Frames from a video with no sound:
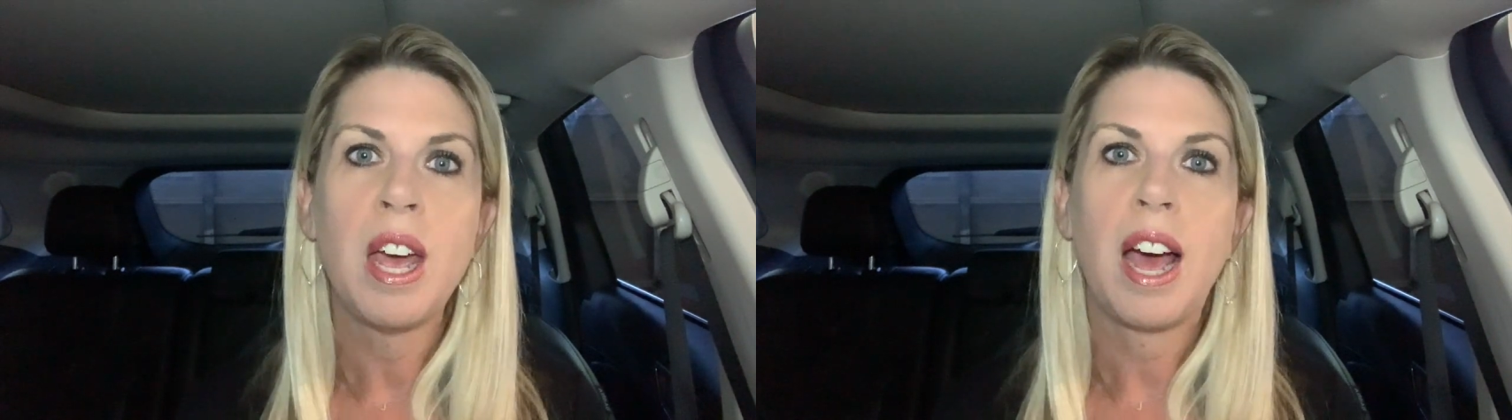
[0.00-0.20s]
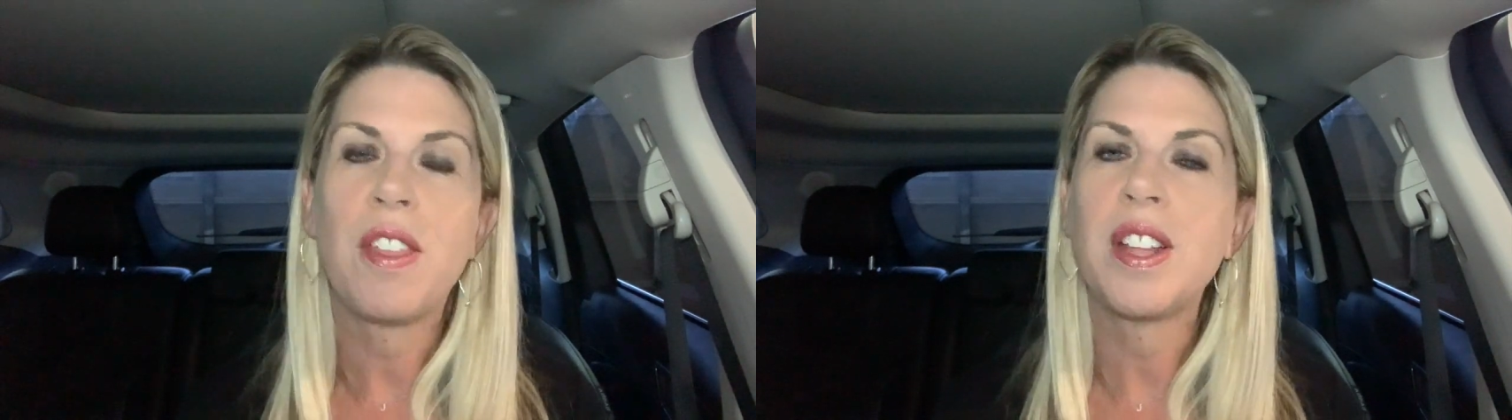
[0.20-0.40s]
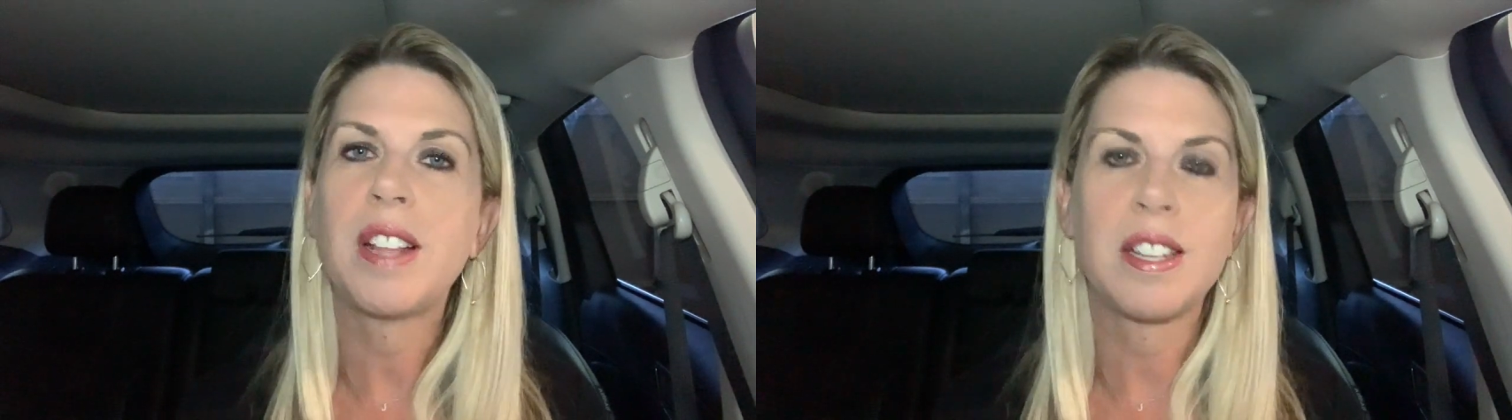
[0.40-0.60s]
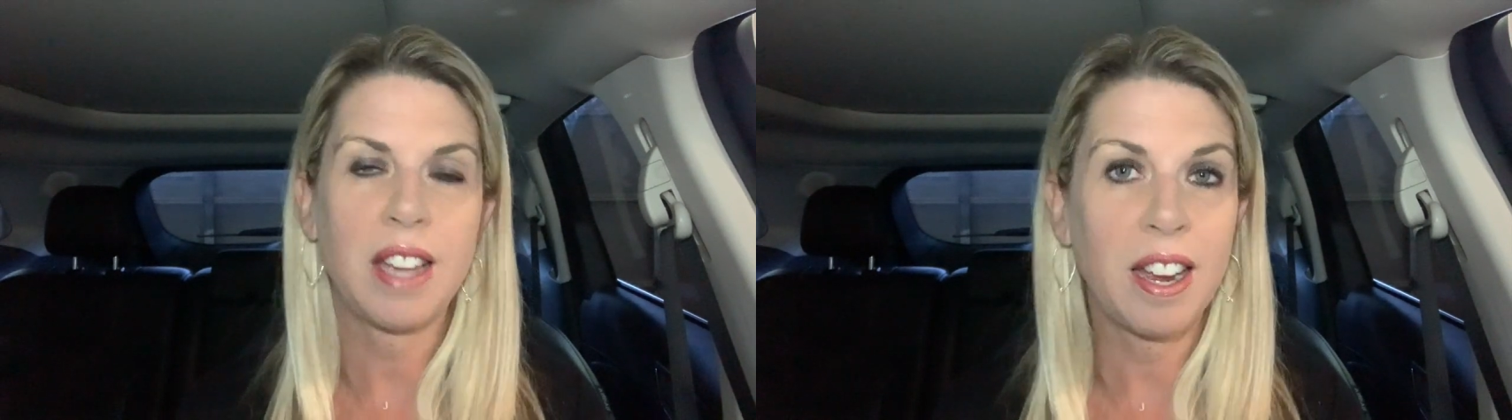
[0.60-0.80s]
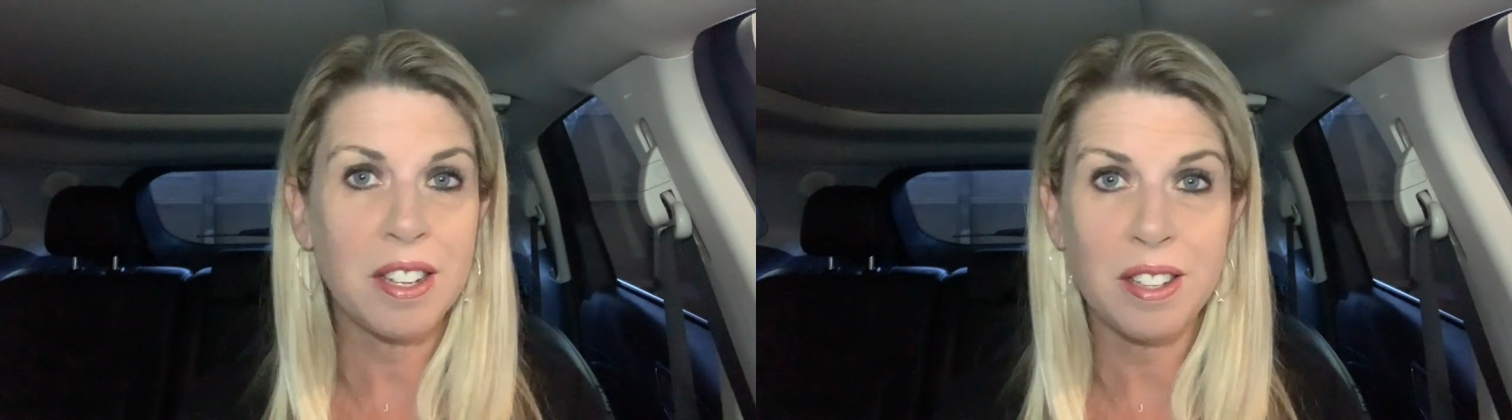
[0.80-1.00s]
I think that's
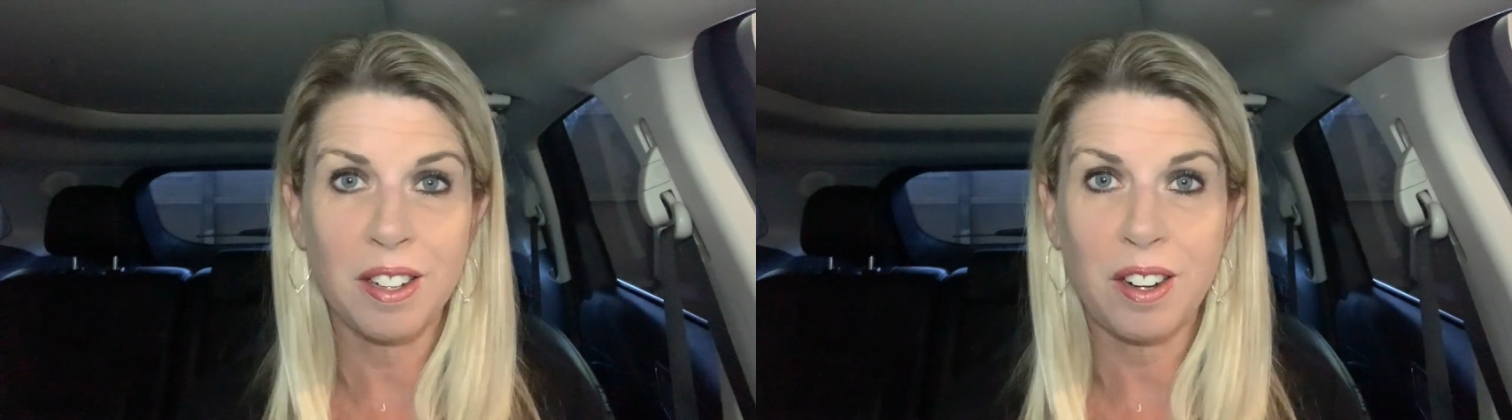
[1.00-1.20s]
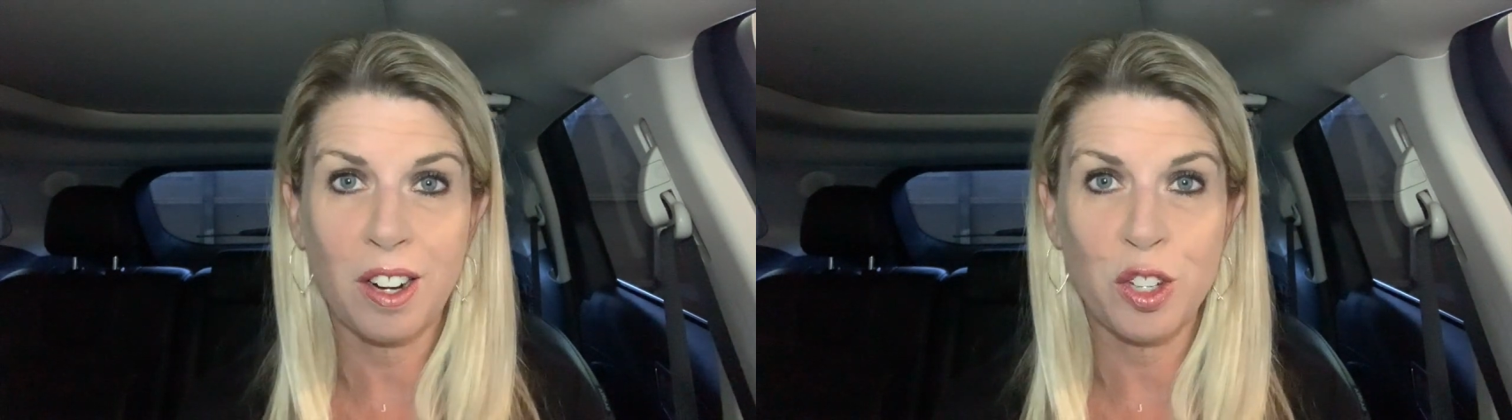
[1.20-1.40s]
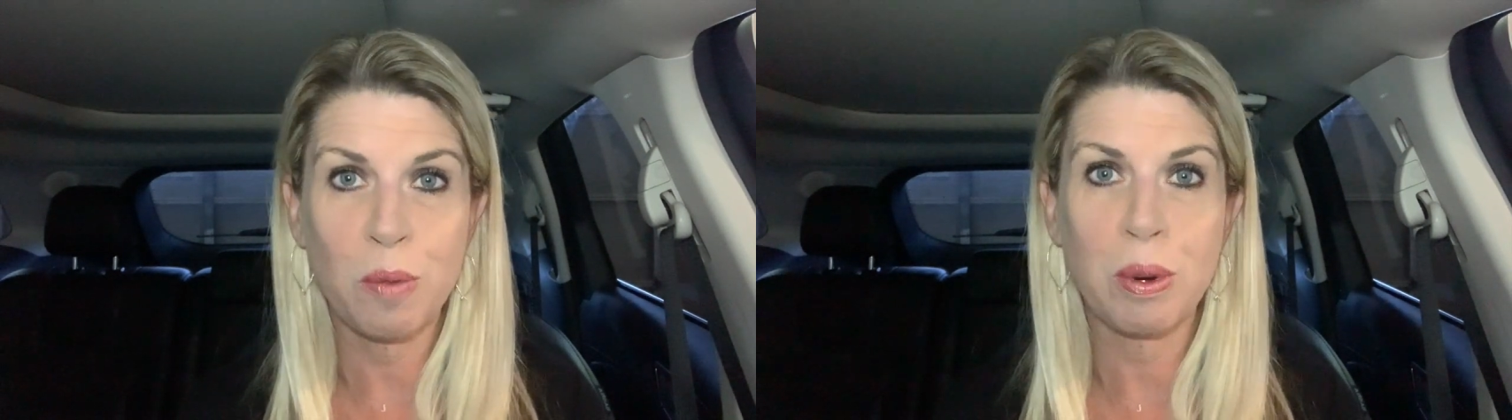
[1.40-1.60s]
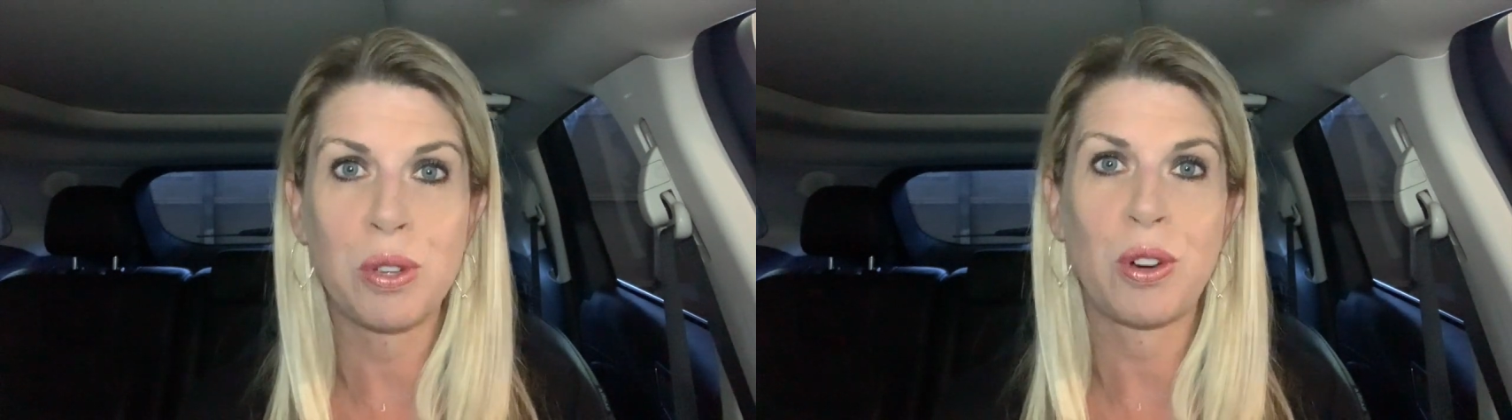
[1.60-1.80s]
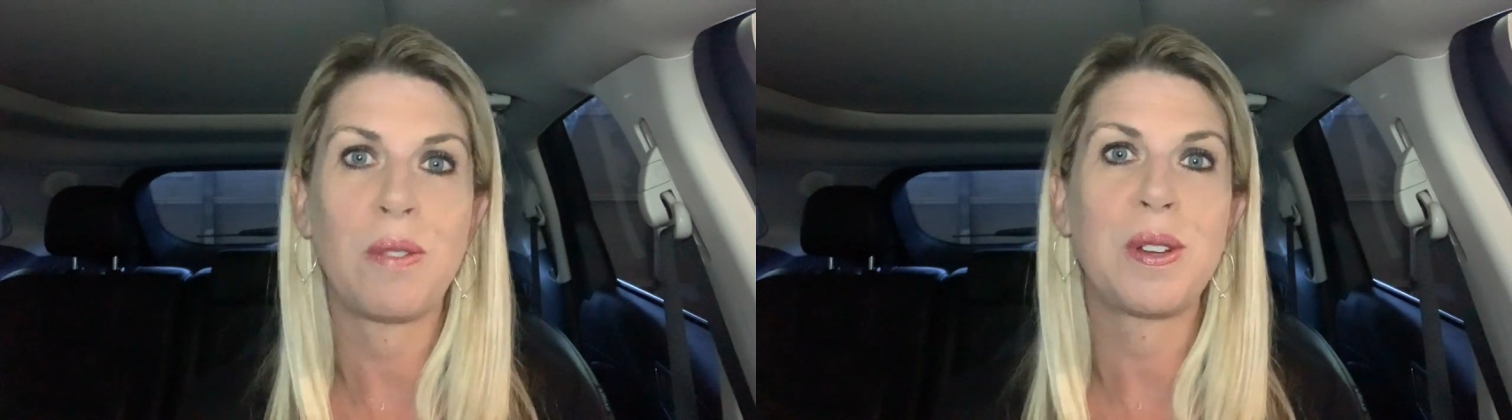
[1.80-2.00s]
excellent customer
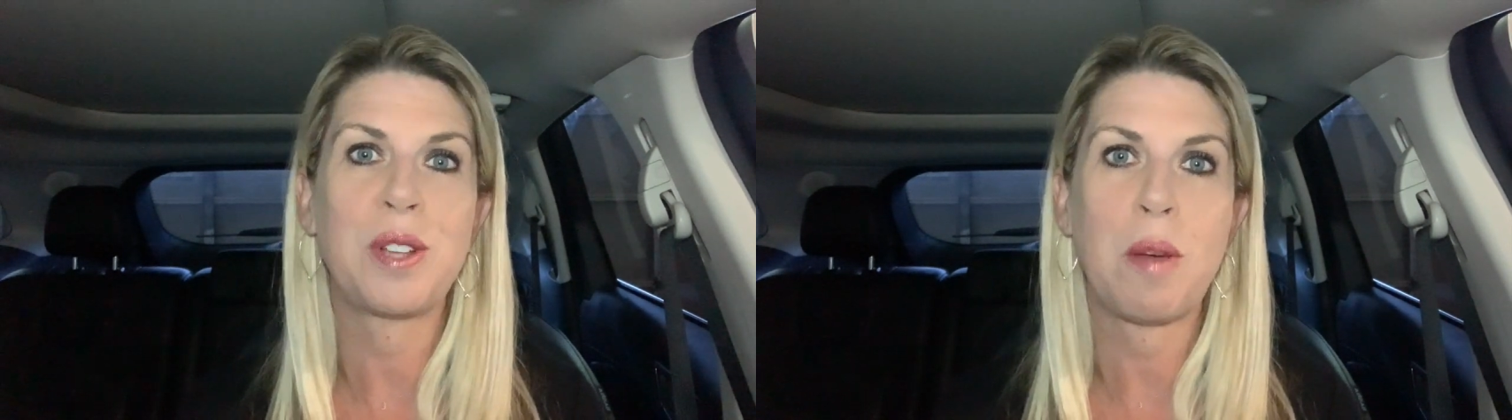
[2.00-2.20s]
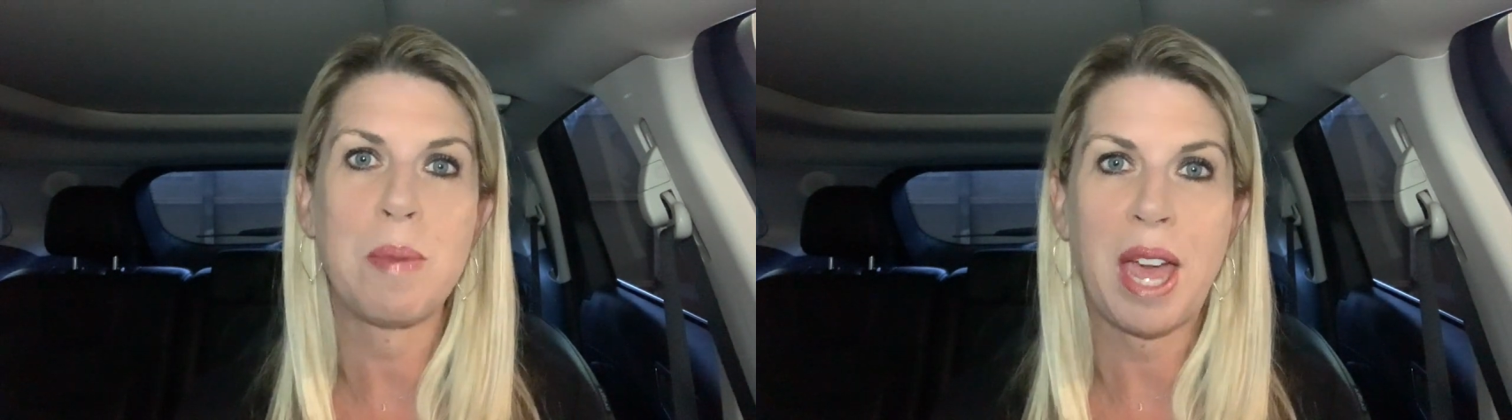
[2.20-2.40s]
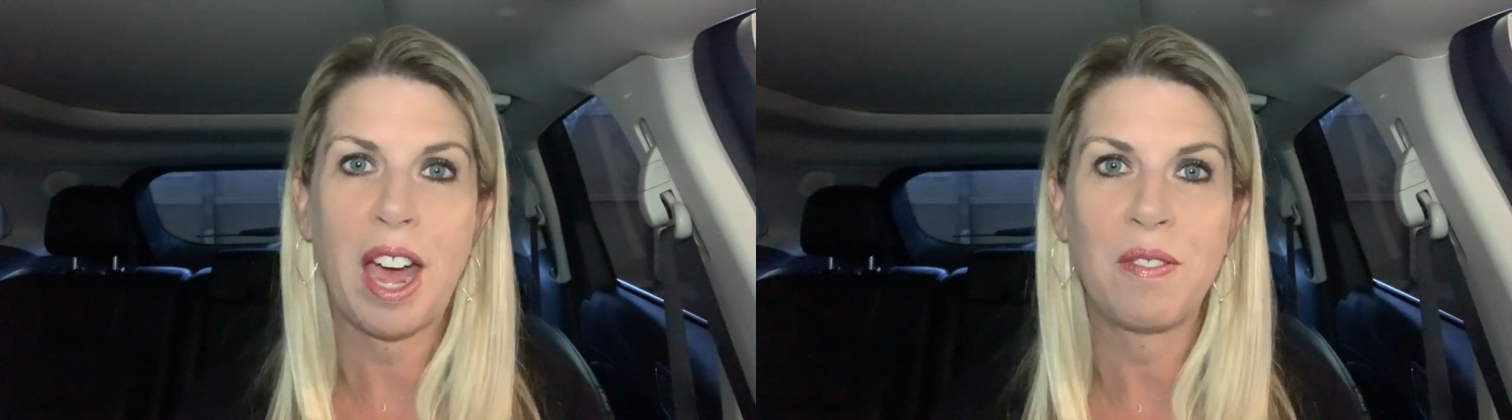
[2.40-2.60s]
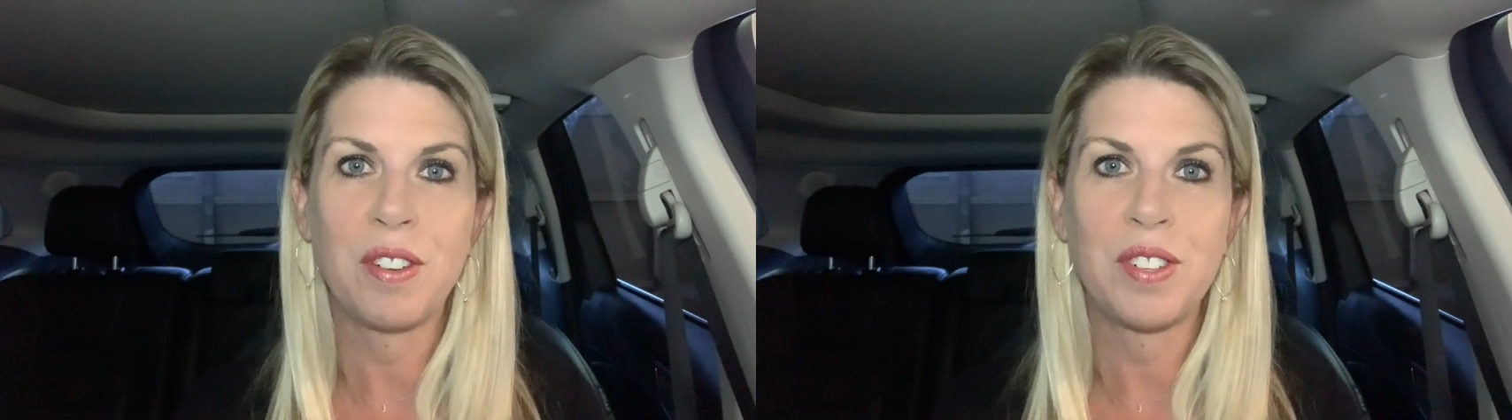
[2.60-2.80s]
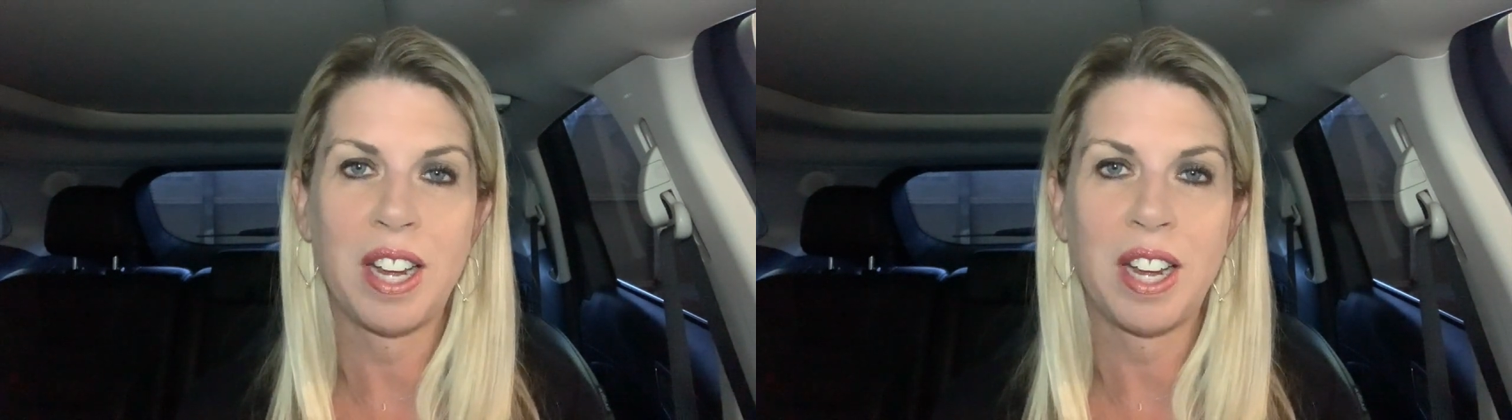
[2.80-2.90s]
service on behalf of